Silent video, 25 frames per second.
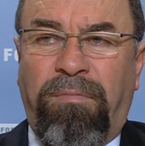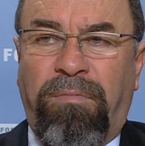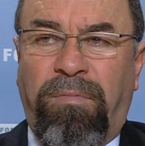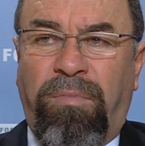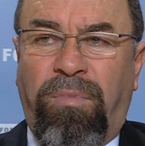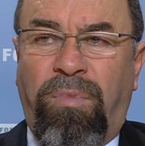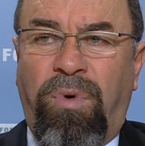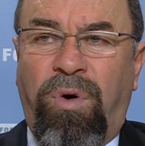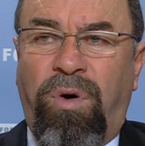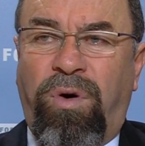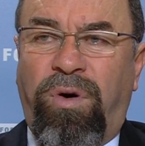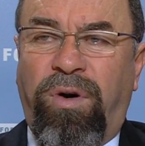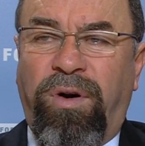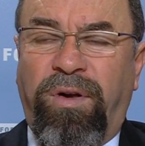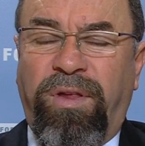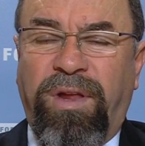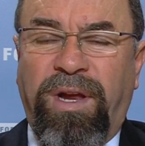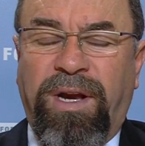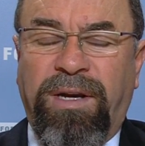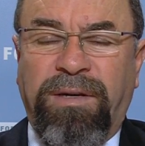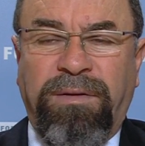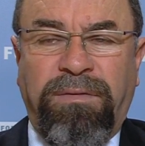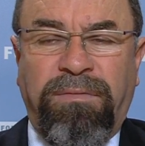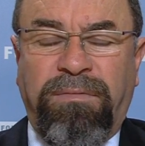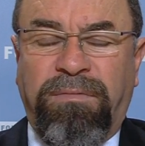more
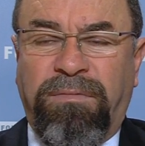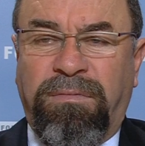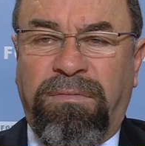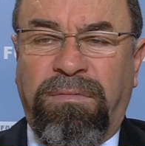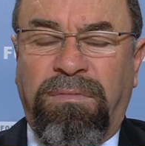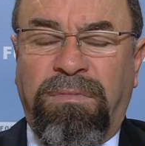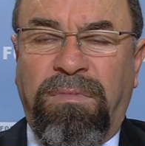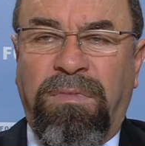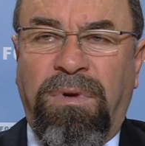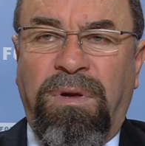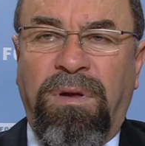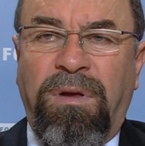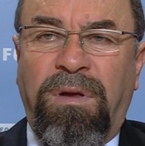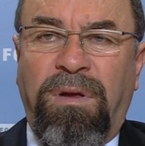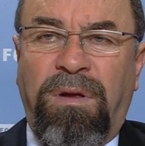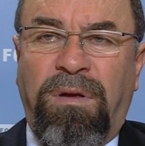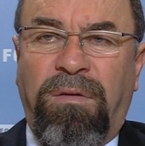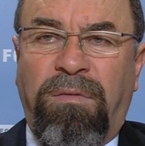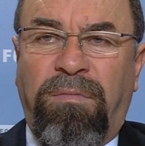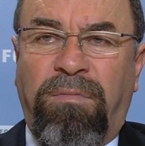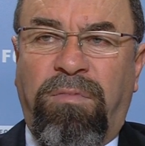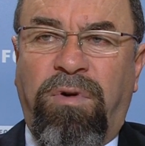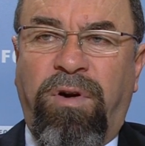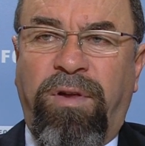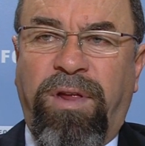than
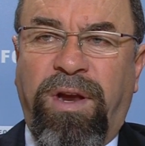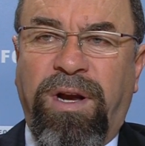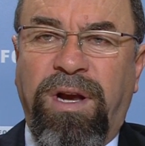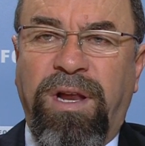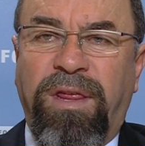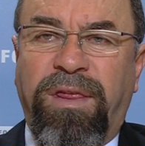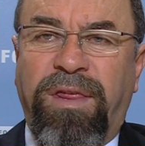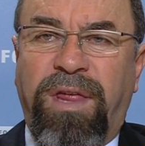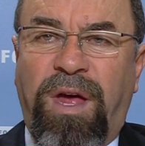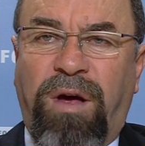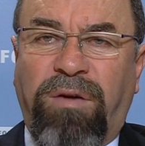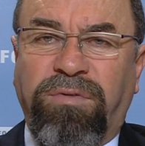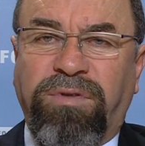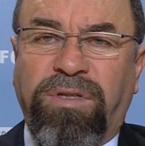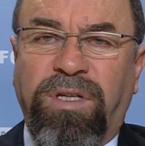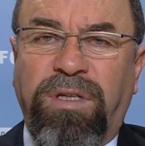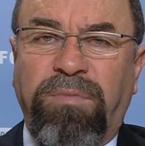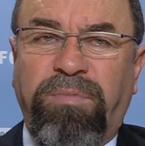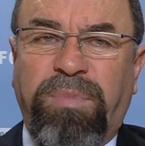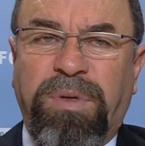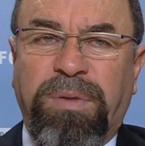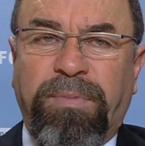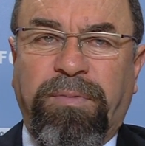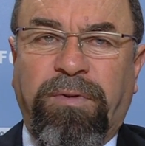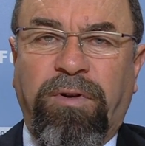more than a
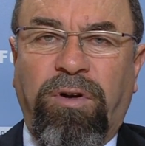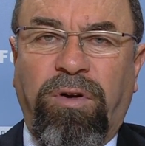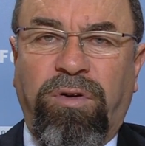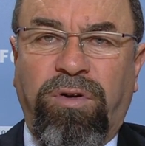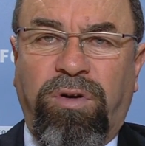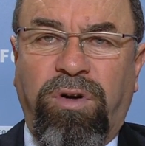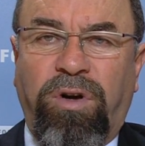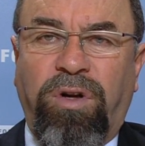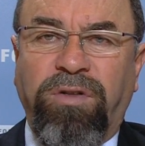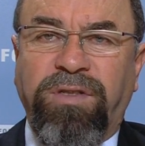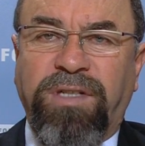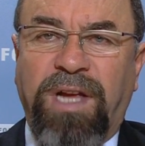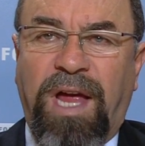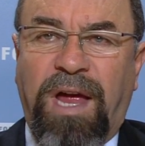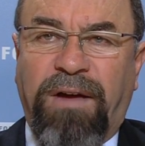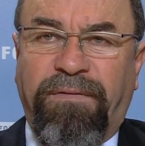thousand people across